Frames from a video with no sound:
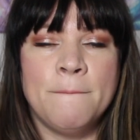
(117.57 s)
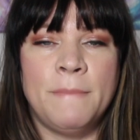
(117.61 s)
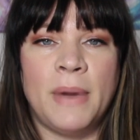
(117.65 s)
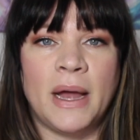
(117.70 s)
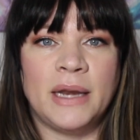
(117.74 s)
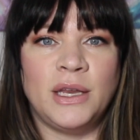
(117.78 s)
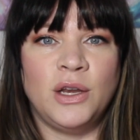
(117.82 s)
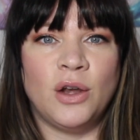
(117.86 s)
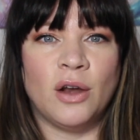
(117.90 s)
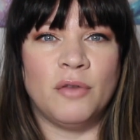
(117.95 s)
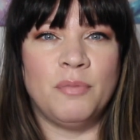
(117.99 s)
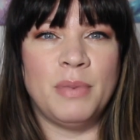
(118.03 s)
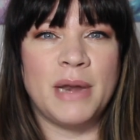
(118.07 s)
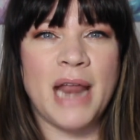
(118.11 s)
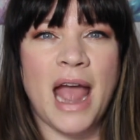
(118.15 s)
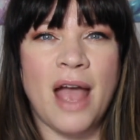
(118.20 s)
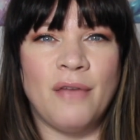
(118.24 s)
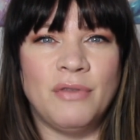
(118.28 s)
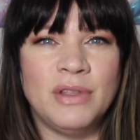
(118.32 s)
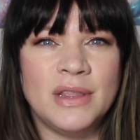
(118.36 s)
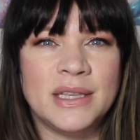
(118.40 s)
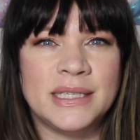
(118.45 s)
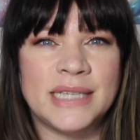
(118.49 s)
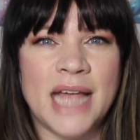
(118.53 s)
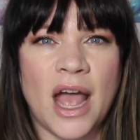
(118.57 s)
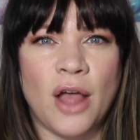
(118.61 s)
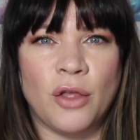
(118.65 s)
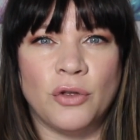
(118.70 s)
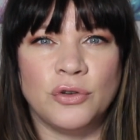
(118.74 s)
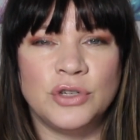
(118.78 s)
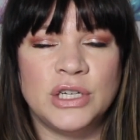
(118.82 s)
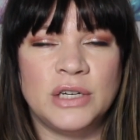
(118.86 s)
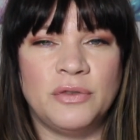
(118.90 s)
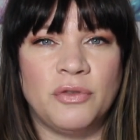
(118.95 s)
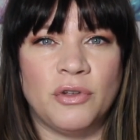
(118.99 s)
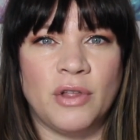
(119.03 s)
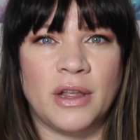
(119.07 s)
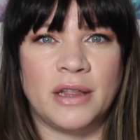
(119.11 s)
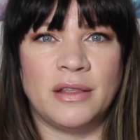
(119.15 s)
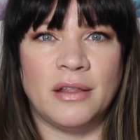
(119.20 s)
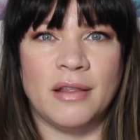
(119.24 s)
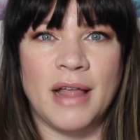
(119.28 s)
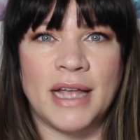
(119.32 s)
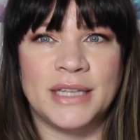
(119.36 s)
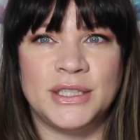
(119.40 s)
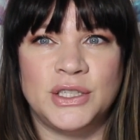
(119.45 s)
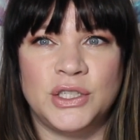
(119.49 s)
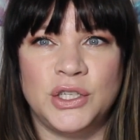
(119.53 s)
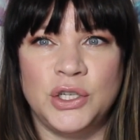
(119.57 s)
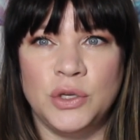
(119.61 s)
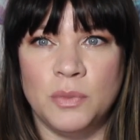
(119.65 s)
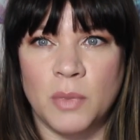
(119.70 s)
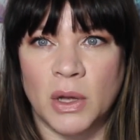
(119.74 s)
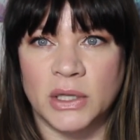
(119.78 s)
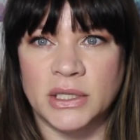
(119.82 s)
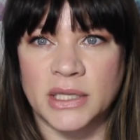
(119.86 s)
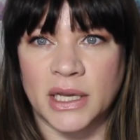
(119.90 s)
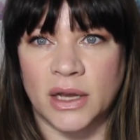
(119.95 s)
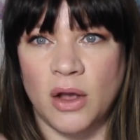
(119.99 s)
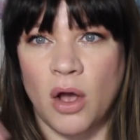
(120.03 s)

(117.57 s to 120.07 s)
But you know, I've been having this allergy for like the last 2 months,